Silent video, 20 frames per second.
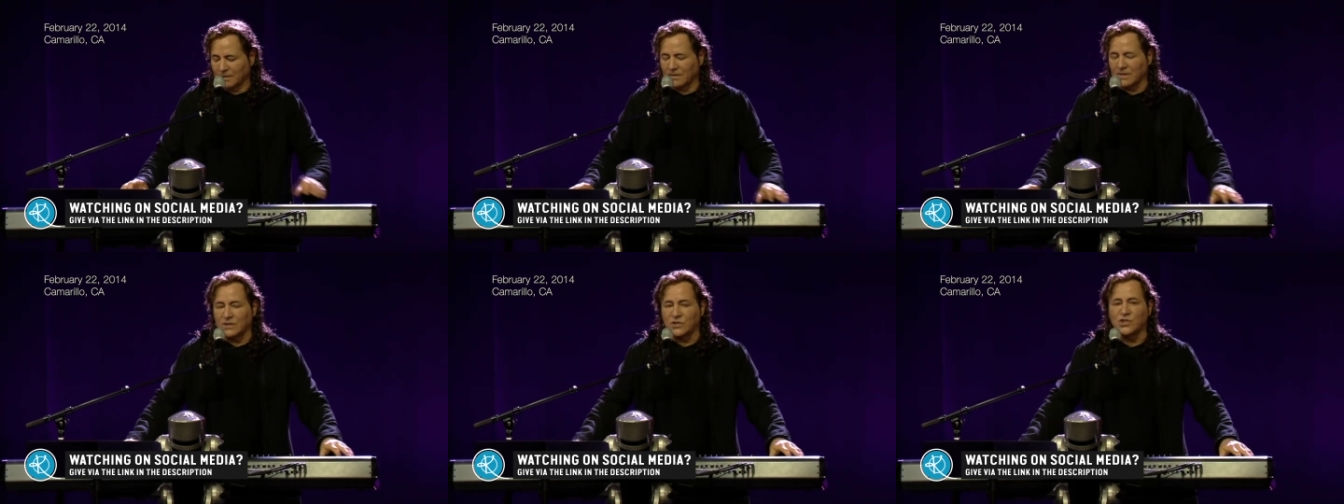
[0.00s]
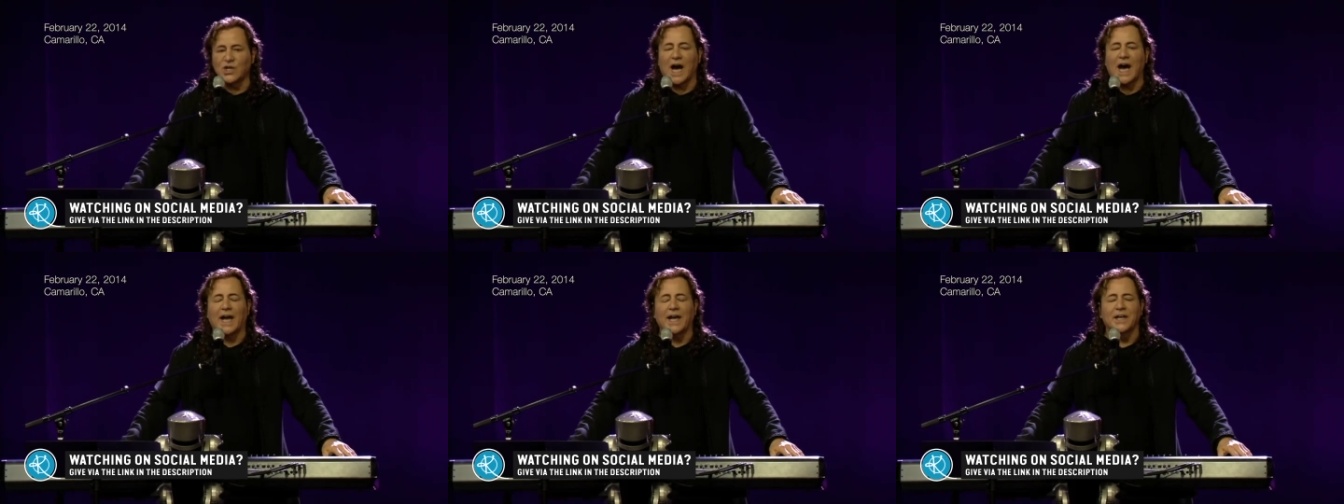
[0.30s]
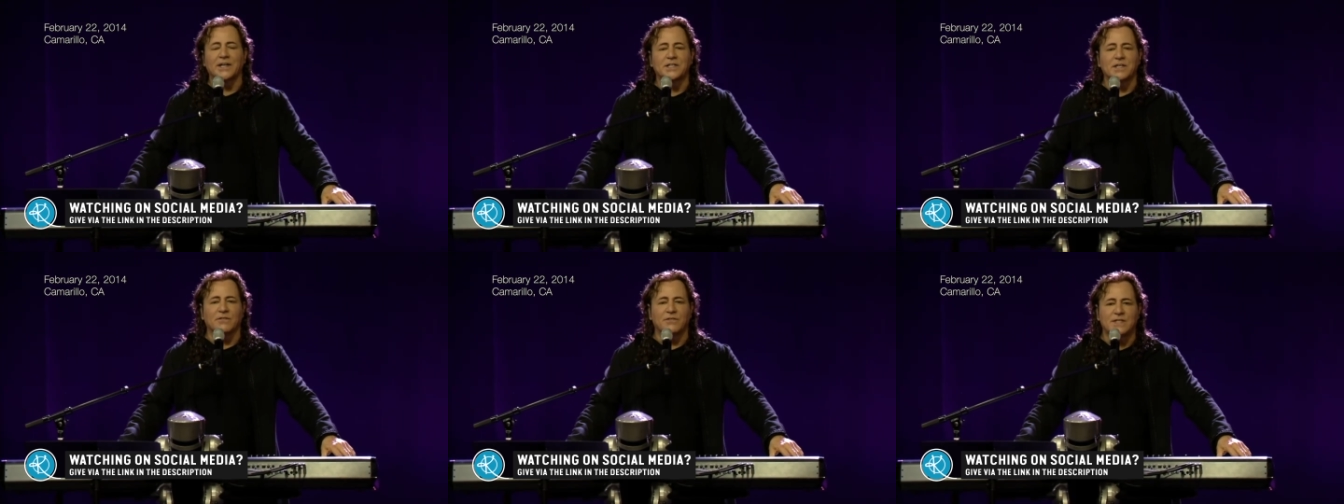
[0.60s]
The
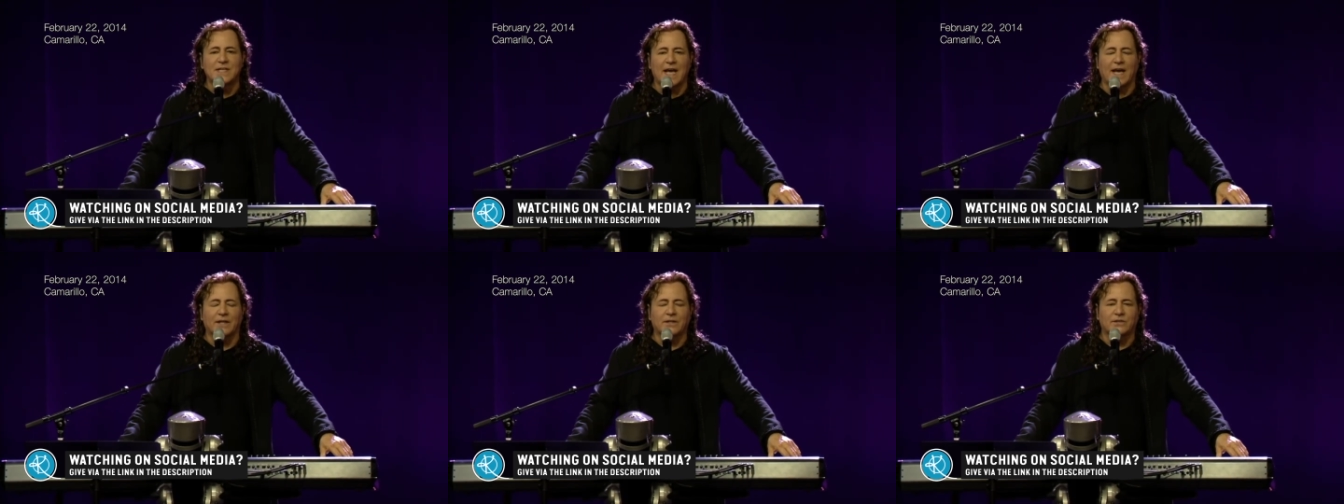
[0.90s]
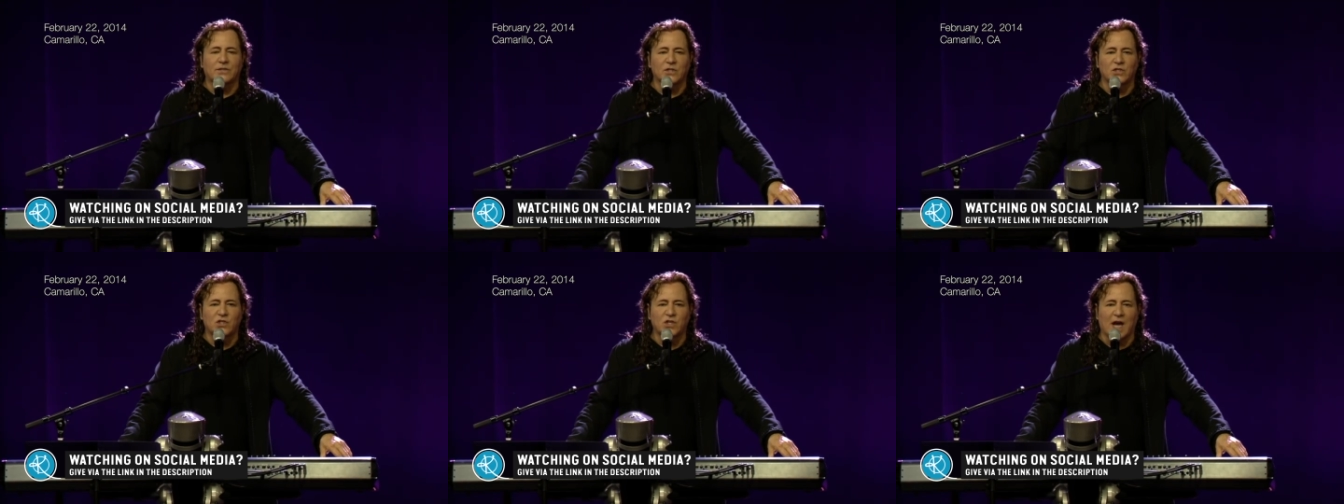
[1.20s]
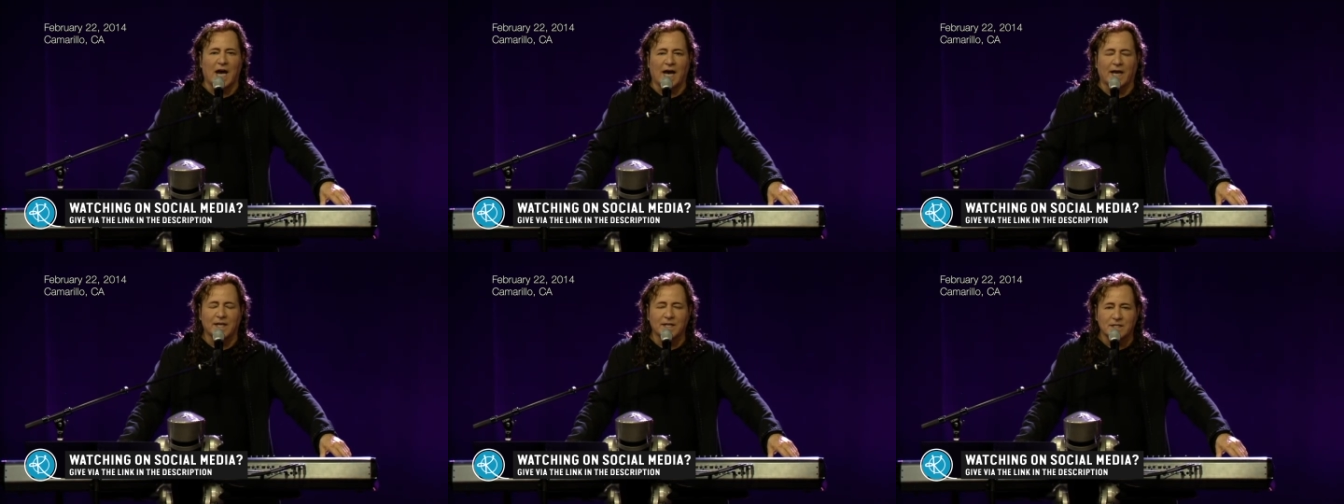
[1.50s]
giant of death, the
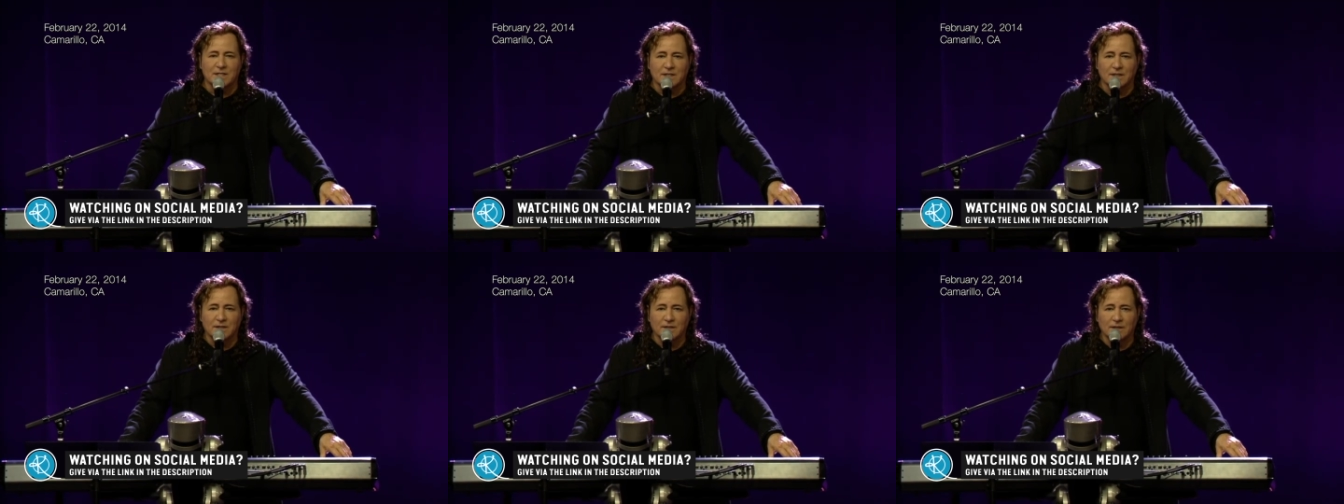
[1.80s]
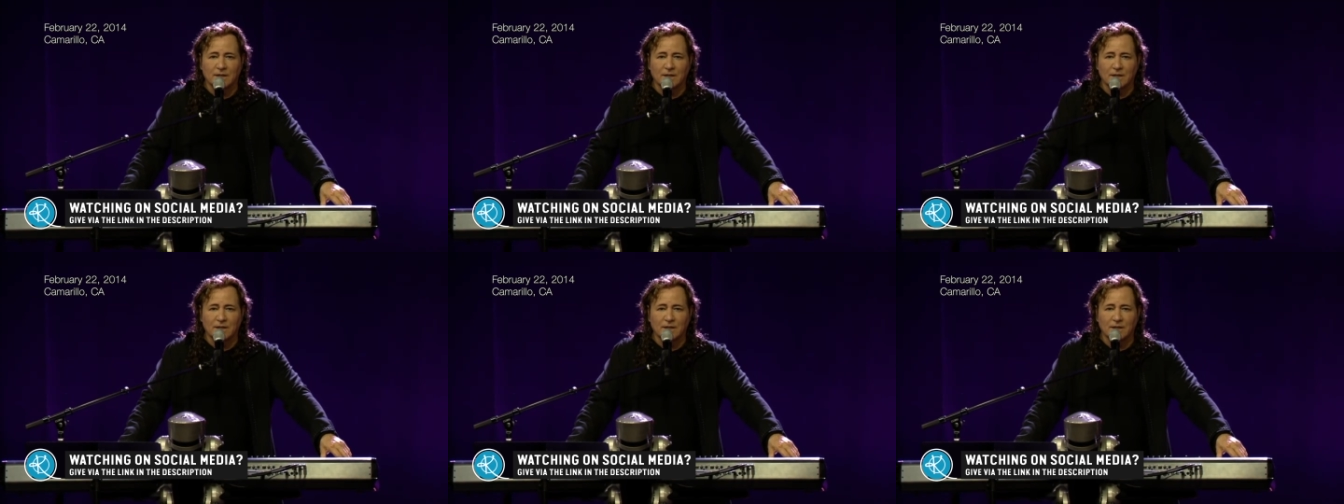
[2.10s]
giant,